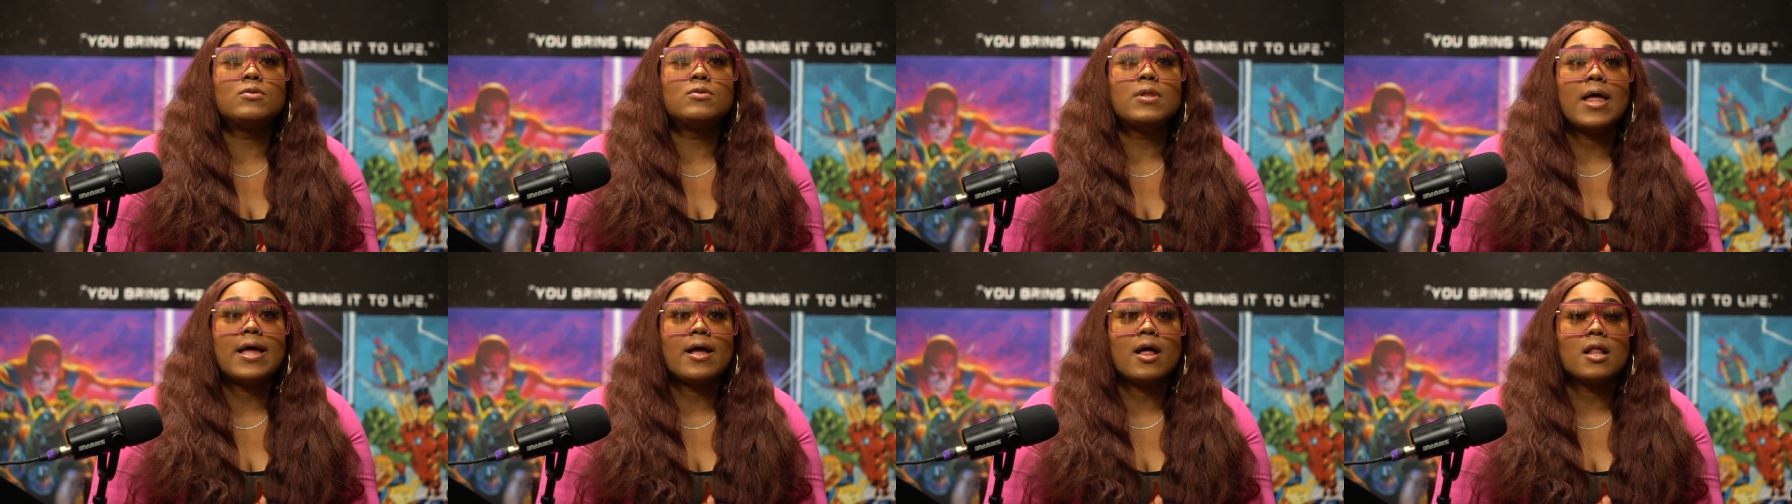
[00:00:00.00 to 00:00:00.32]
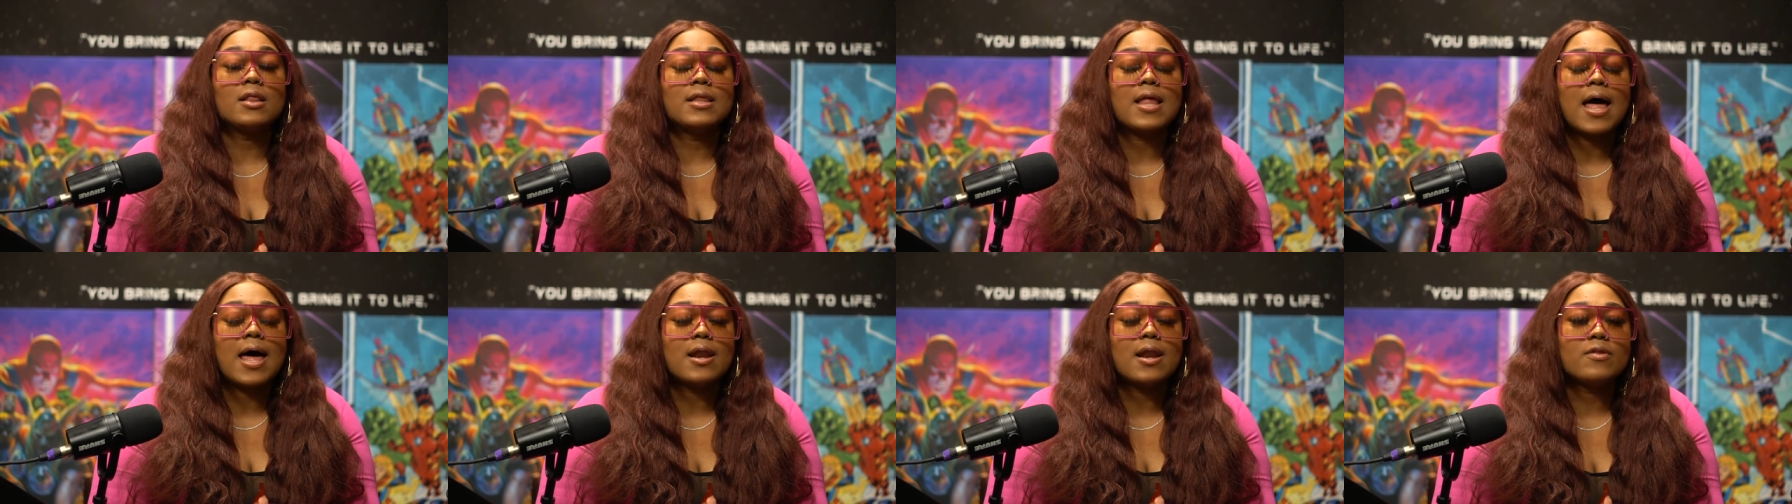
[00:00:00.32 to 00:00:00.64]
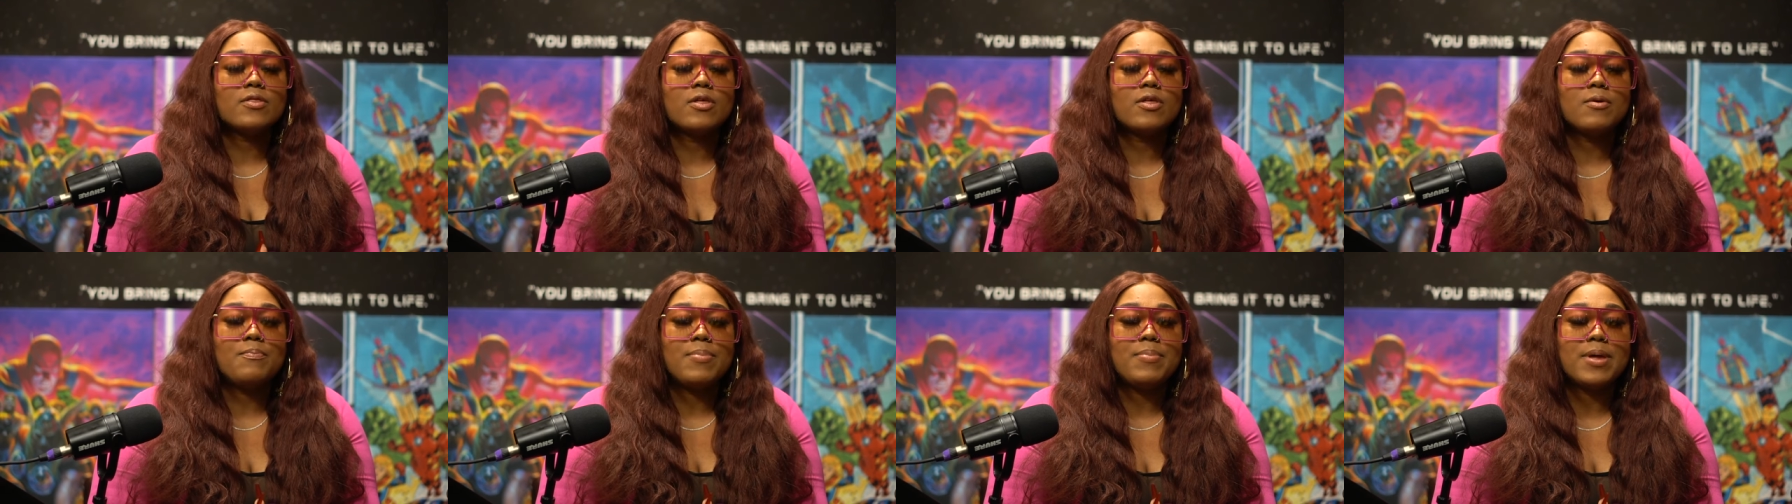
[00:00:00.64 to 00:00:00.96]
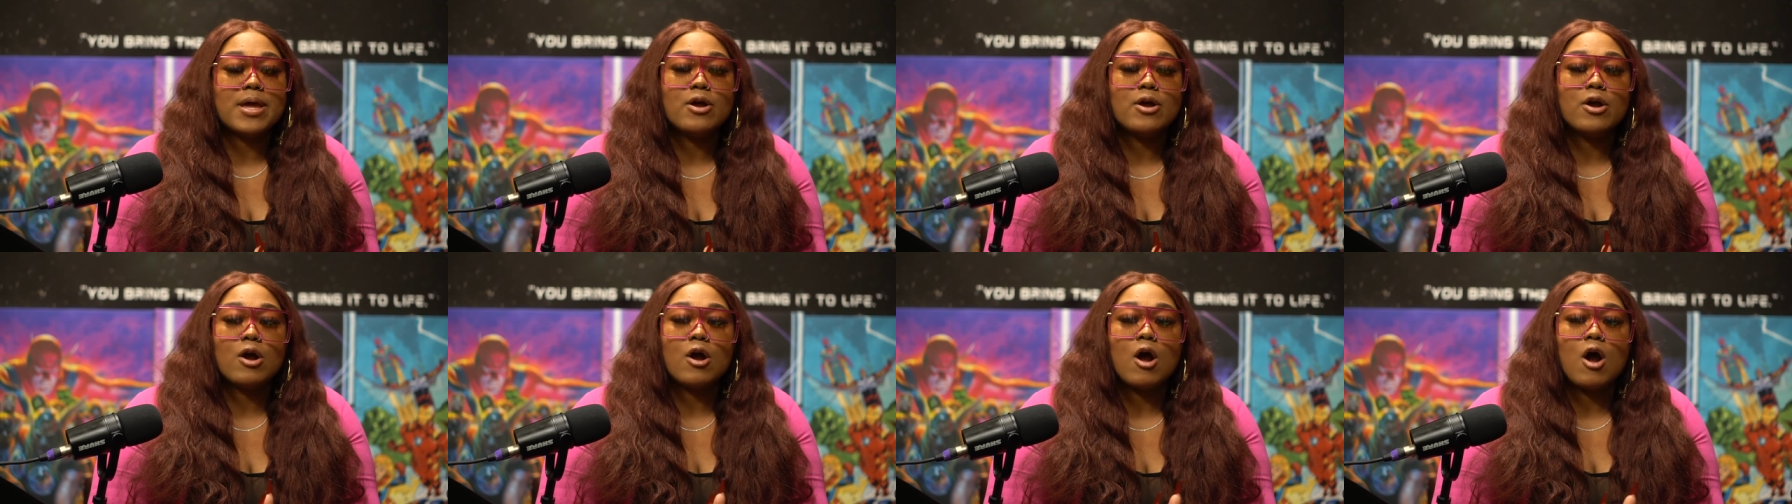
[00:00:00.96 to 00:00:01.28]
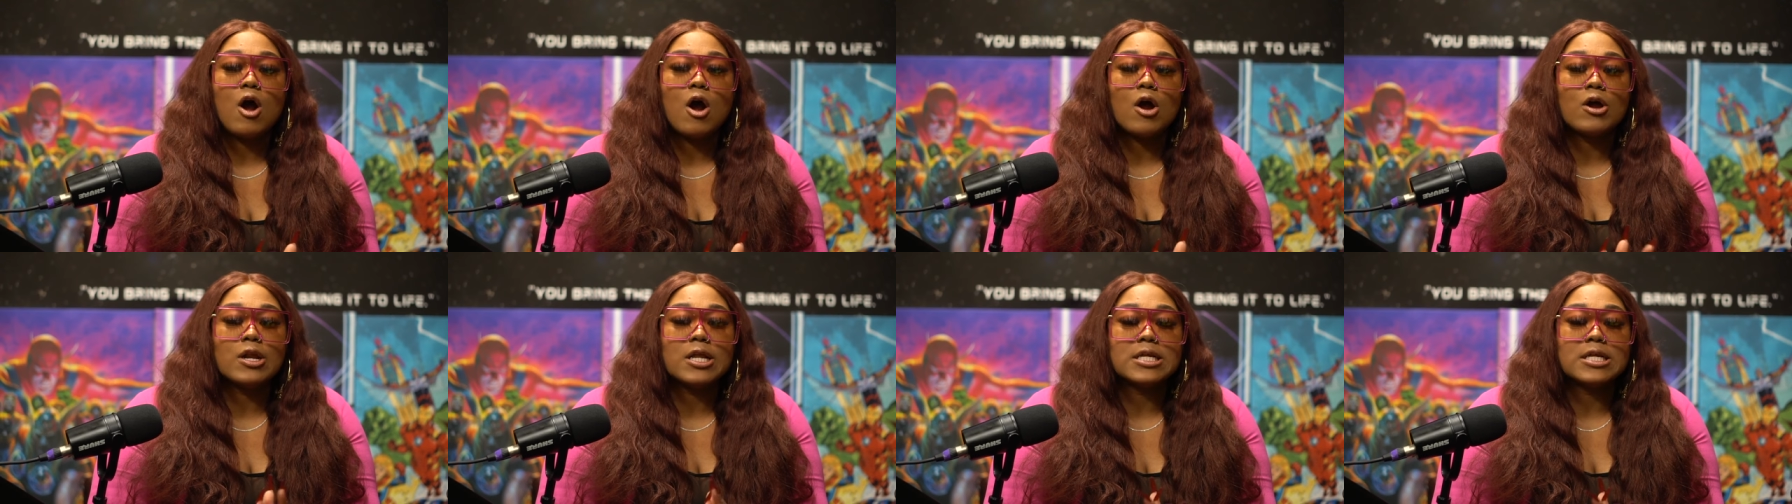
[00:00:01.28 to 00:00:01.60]
like a lot of the bigger
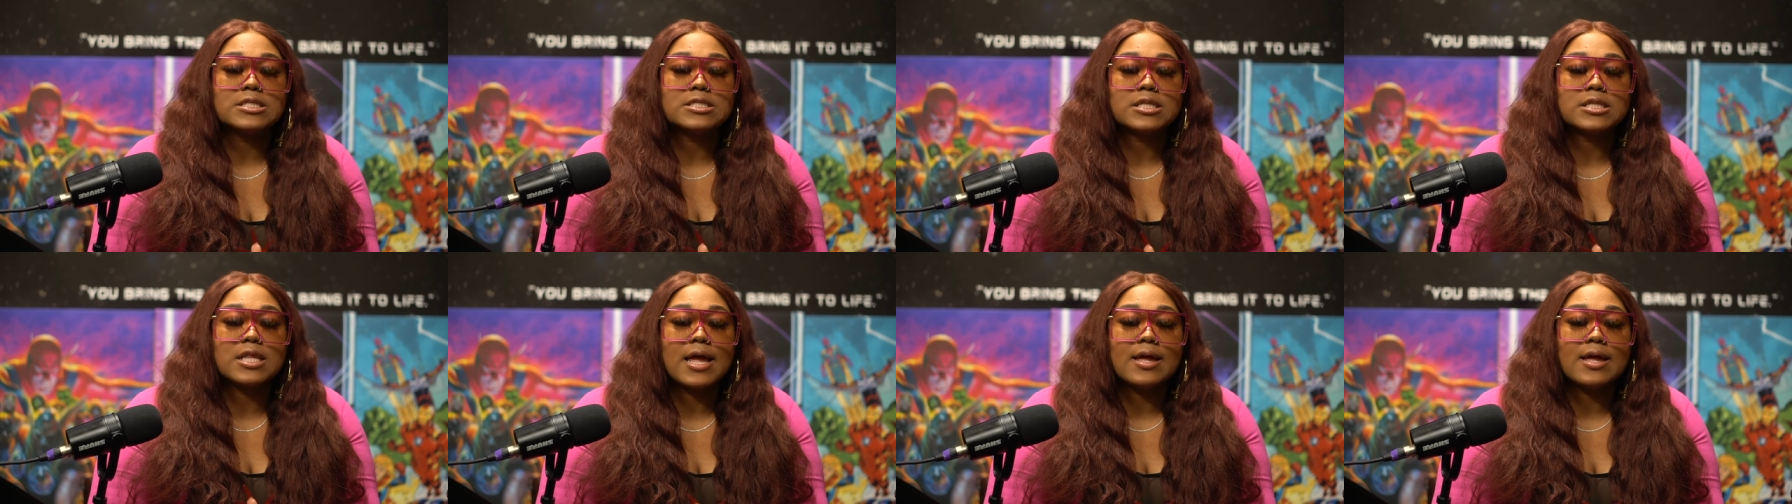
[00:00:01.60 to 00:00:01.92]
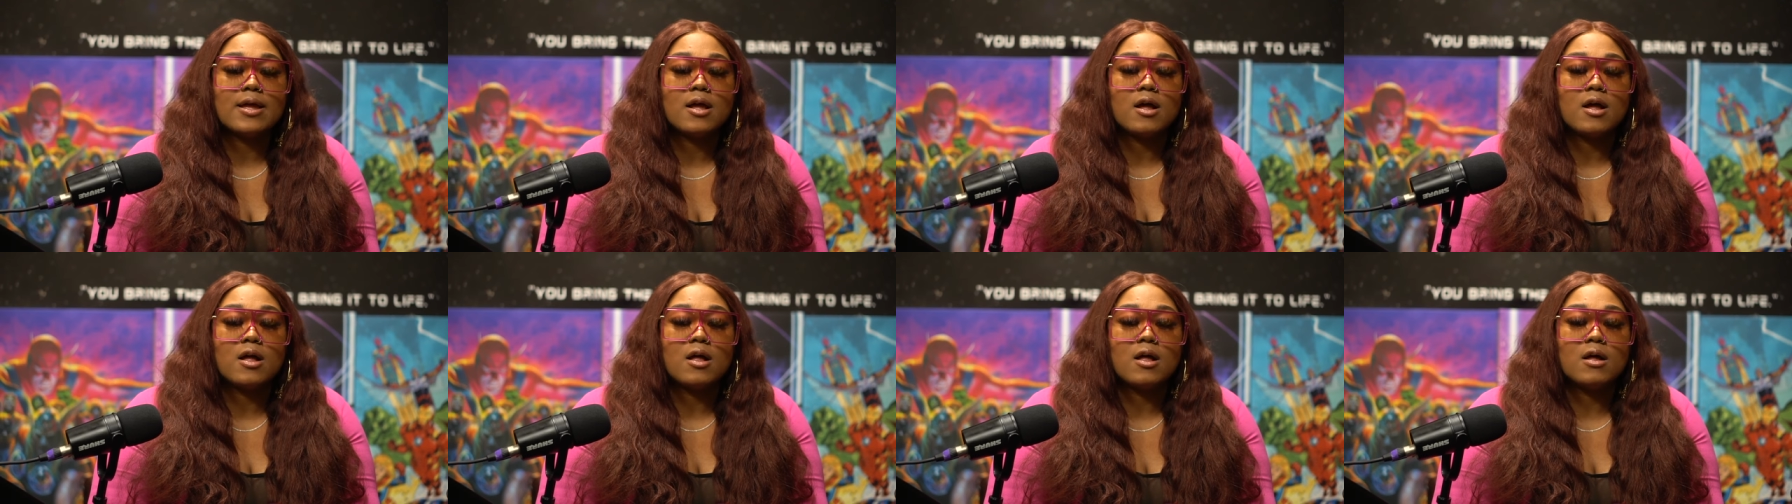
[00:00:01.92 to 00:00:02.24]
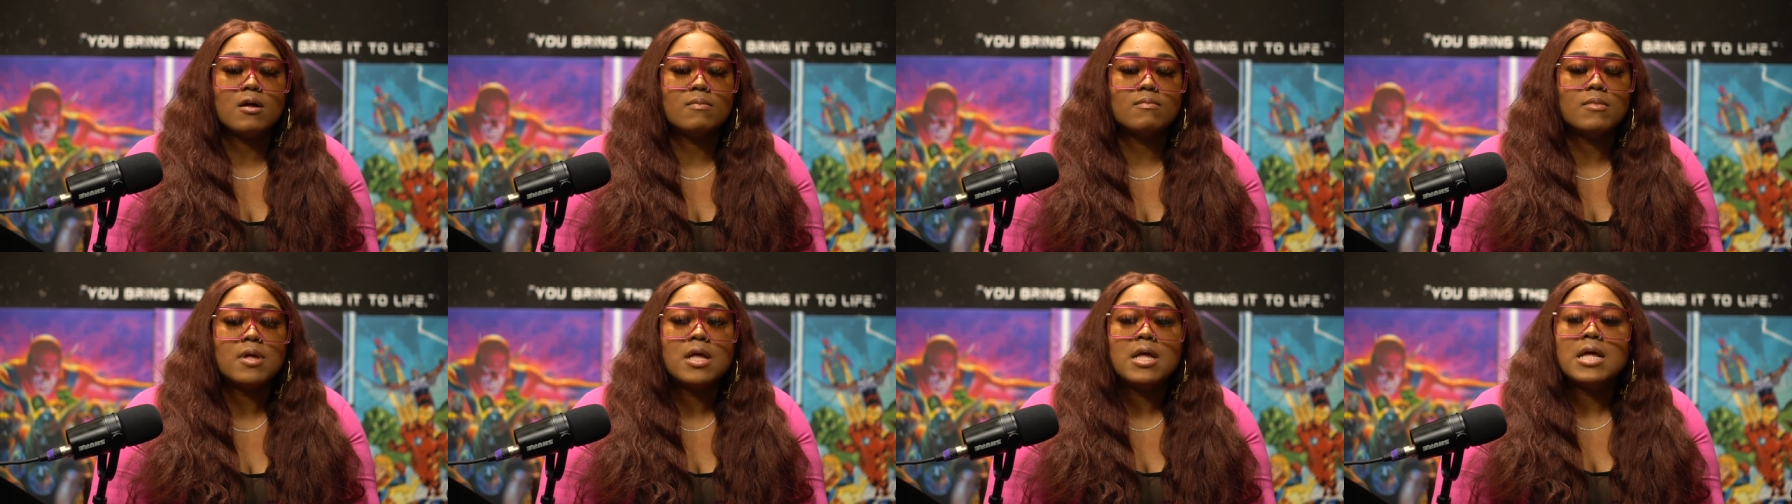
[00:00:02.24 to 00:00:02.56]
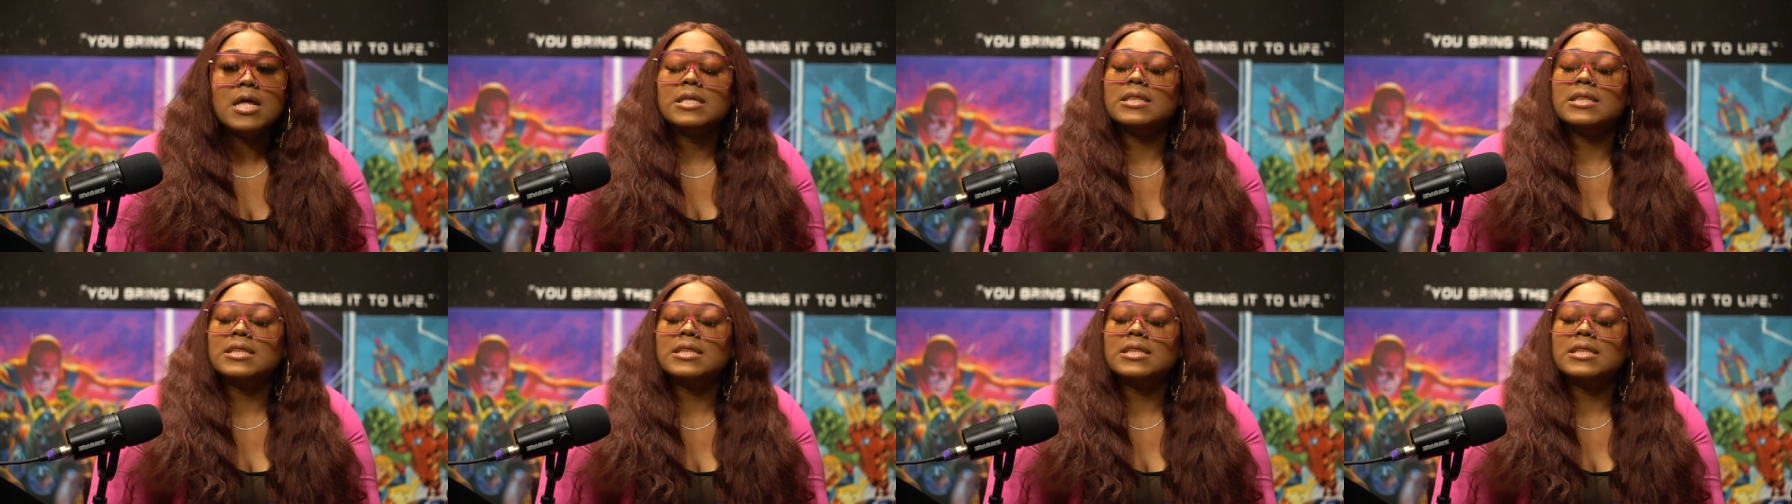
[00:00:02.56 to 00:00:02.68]
artists, like um,